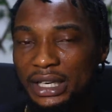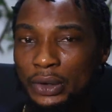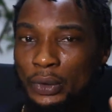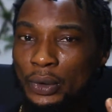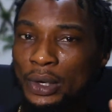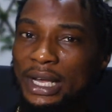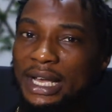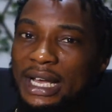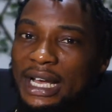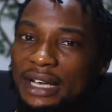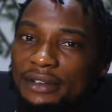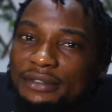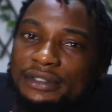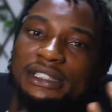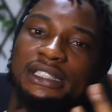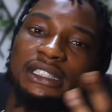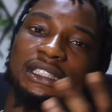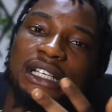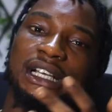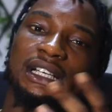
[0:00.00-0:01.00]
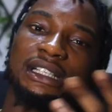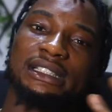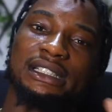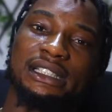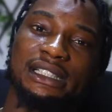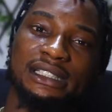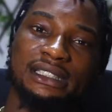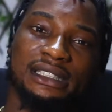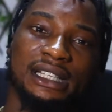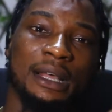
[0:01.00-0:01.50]
or I have this and
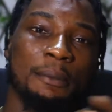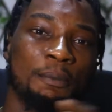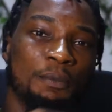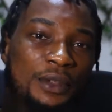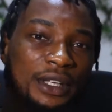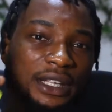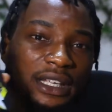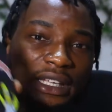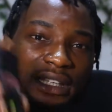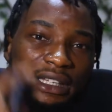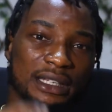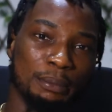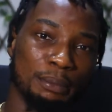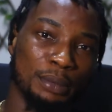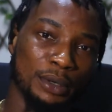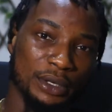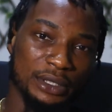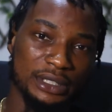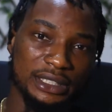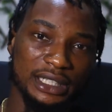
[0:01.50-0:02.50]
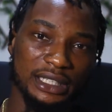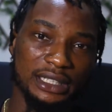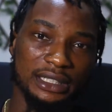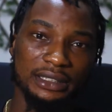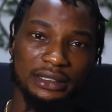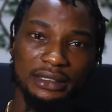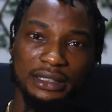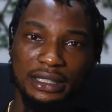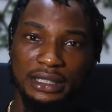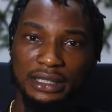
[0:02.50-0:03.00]
this in the blockchain
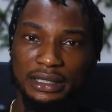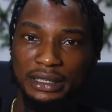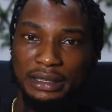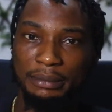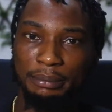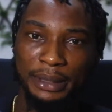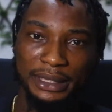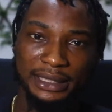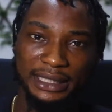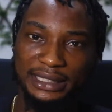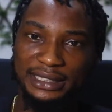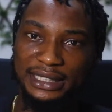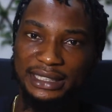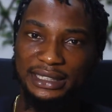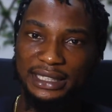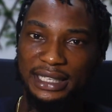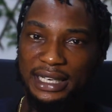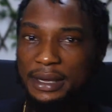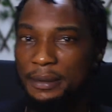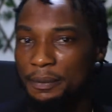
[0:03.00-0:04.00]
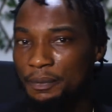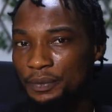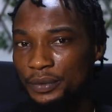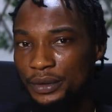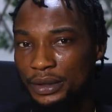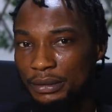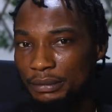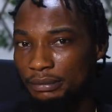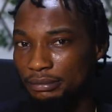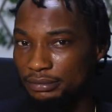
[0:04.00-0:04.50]
metadata.
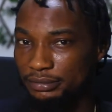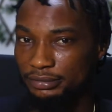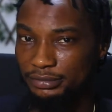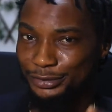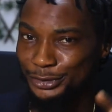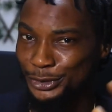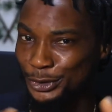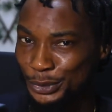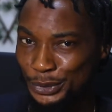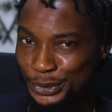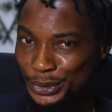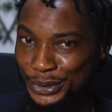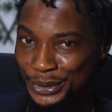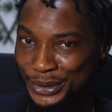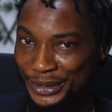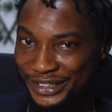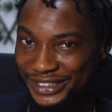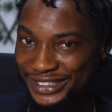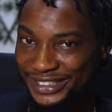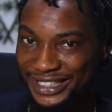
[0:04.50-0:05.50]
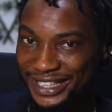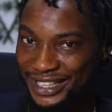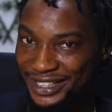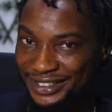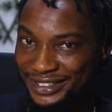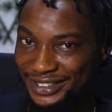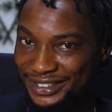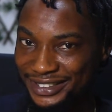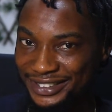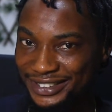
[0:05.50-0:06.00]
Do you
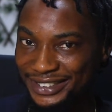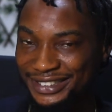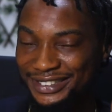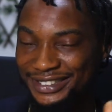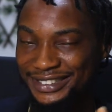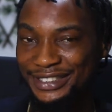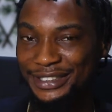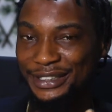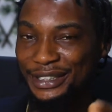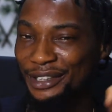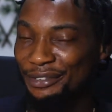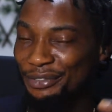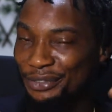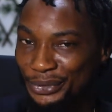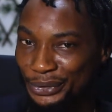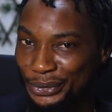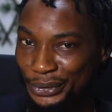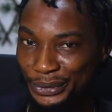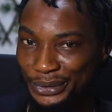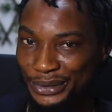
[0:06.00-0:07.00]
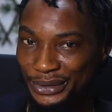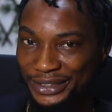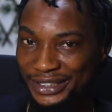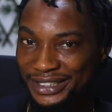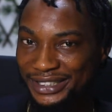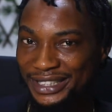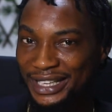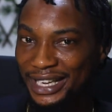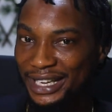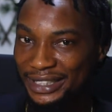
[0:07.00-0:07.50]
understand? If you don't
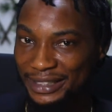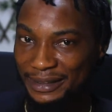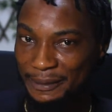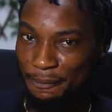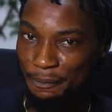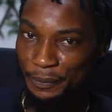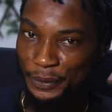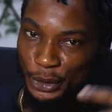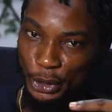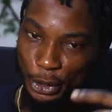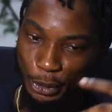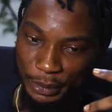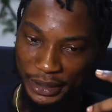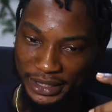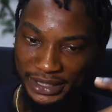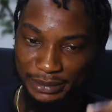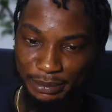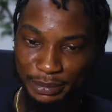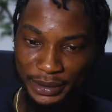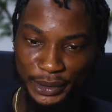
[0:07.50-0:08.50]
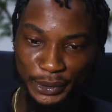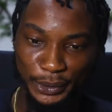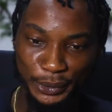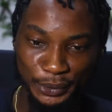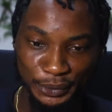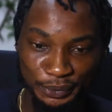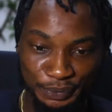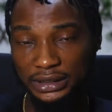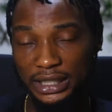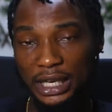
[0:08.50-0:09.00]
understand, comment below.
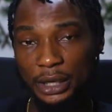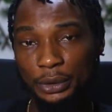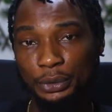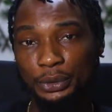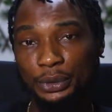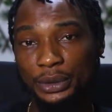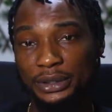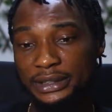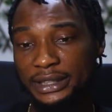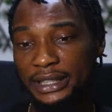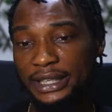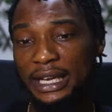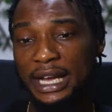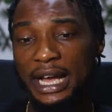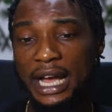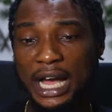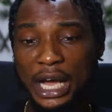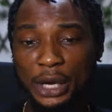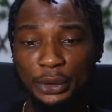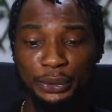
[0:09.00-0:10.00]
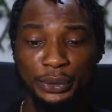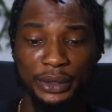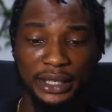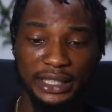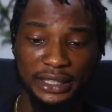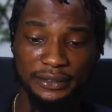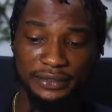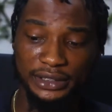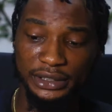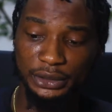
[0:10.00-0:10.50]
Now you will say, how do
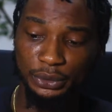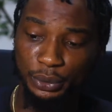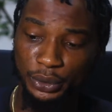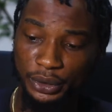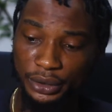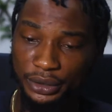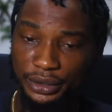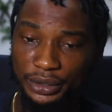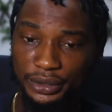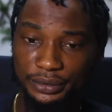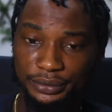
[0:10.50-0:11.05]
NFTs work?